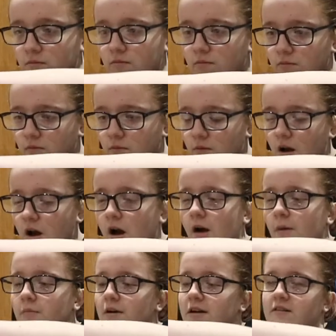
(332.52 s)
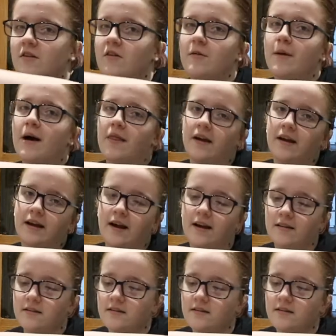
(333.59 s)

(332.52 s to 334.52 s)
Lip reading: Oh, I'm really sorry about that, guys.